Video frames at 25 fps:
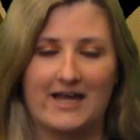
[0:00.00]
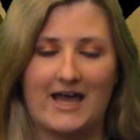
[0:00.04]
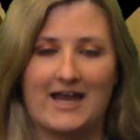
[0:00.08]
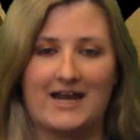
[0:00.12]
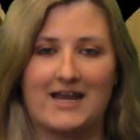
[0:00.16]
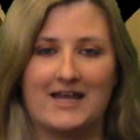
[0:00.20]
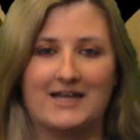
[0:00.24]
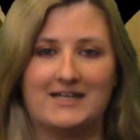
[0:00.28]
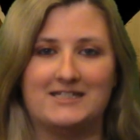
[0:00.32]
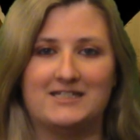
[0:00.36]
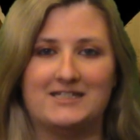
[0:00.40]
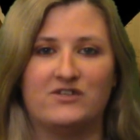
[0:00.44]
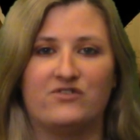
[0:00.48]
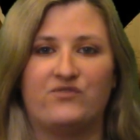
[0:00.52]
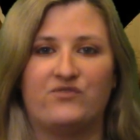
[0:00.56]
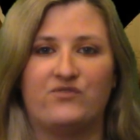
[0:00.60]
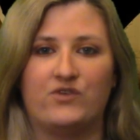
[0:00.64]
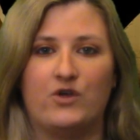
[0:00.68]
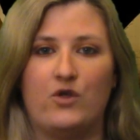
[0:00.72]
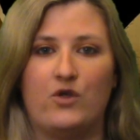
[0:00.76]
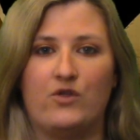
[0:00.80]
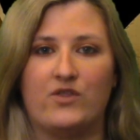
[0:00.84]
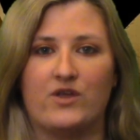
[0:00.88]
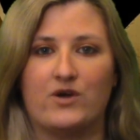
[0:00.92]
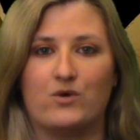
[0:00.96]
and I didn't
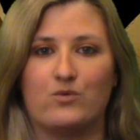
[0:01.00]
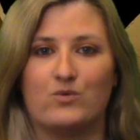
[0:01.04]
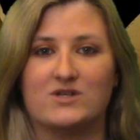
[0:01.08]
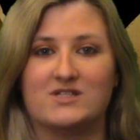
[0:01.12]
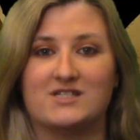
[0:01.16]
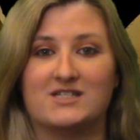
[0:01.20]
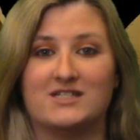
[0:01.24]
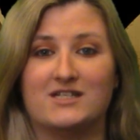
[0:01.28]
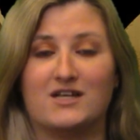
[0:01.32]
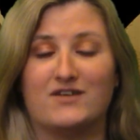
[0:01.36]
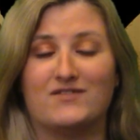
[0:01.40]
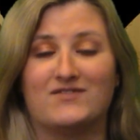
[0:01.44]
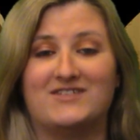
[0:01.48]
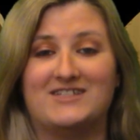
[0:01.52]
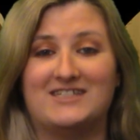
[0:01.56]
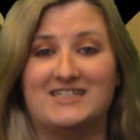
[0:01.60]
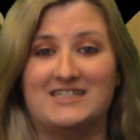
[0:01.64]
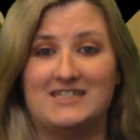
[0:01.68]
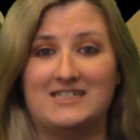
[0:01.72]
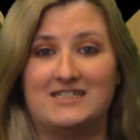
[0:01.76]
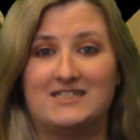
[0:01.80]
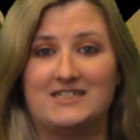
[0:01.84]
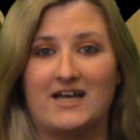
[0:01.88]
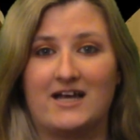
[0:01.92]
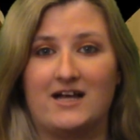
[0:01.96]
feel there was enough
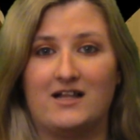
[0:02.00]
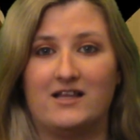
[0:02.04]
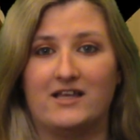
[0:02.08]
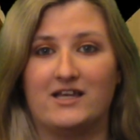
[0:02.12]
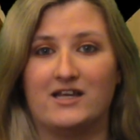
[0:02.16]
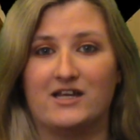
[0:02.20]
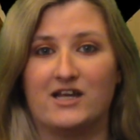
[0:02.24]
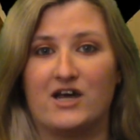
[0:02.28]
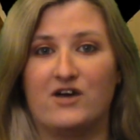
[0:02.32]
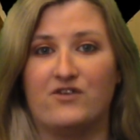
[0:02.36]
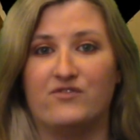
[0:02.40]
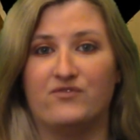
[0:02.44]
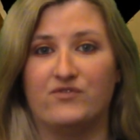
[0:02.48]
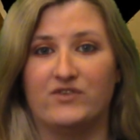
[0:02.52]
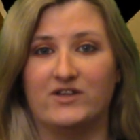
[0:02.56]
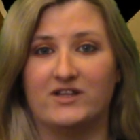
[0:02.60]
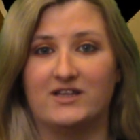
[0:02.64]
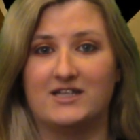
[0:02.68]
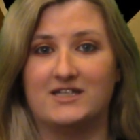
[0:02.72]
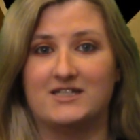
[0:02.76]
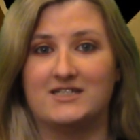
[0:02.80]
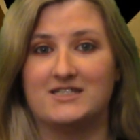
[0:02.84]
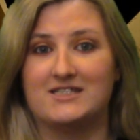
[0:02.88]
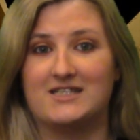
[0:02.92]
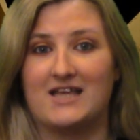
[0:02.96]
detail in our
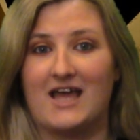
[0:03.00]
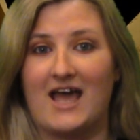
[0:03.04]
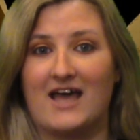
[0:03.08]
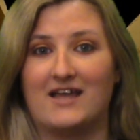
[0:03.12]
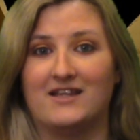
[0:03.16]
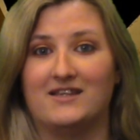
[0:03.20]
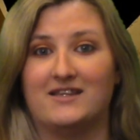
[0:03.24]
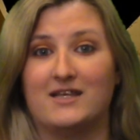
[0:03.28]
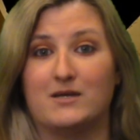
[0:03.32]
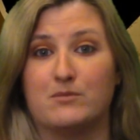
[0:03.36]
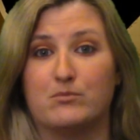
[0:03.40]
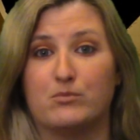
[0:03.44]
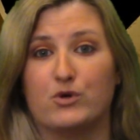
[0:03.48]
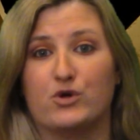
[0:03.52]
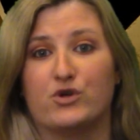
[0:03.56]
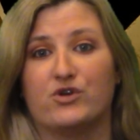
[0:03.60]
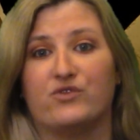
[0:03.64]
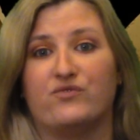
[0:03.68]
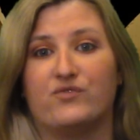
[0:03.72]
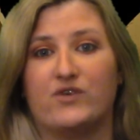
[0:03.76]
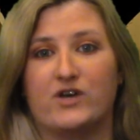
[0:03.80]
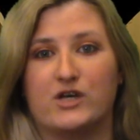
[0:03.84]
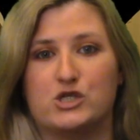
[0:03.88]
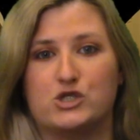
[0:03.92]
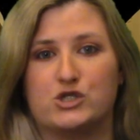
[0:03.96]
villains and their
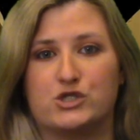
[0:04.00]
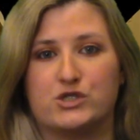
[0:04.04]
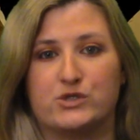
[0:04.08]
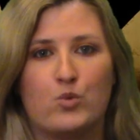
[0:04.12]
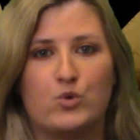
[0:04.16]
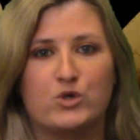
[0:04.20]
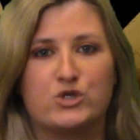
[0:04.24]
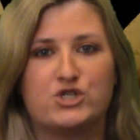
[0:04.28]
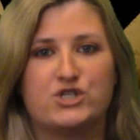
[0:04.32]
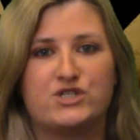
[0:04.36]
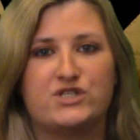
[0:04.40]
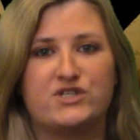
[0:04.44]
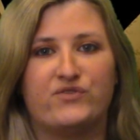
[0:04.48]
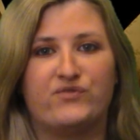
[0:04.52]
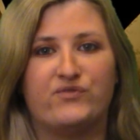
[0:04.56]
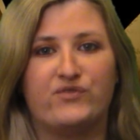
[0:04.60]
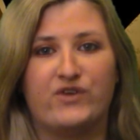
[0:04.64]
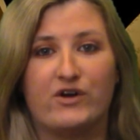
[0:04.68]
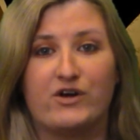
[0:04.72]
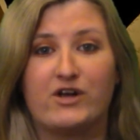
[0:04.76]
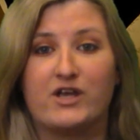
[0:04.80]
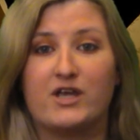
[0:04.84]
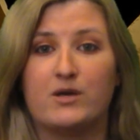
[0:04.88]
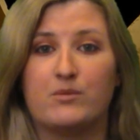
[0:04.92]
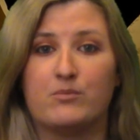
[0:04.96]
motivations, which is a
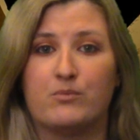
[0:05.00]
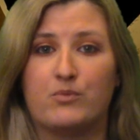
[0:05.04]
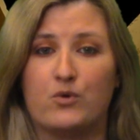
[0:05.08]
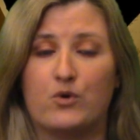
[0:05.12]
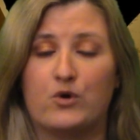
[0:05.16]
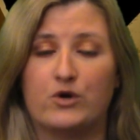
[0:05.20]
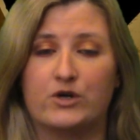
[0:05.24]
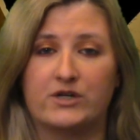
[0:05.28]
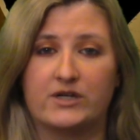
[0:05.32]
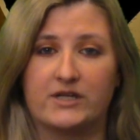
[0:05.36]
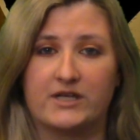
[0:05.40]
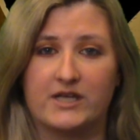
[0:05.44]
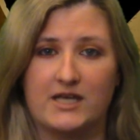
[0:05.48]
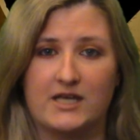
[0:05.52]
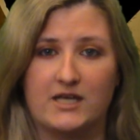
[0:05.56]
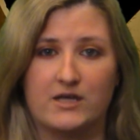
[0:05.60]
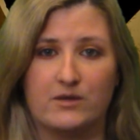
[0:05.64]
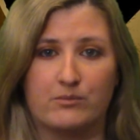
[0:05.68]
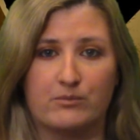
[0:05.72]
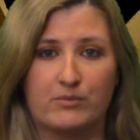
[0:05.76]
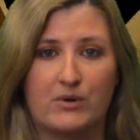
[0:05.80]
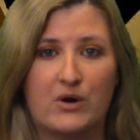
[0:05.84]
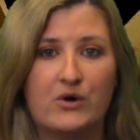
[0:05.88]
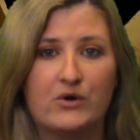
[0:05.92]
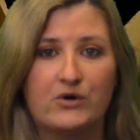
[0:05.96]
very important key
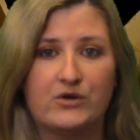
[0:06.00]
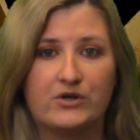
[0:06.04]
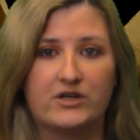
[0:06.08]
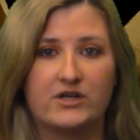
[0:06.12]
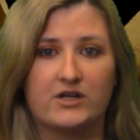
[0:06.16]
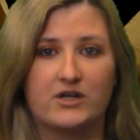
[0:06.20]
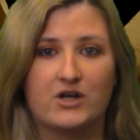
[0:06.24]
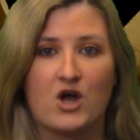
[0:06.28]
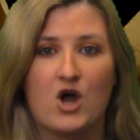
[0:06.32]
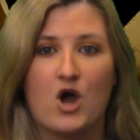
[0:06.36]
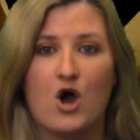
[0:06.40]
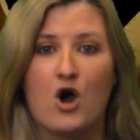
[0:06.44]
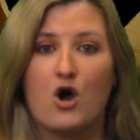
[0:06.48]
component.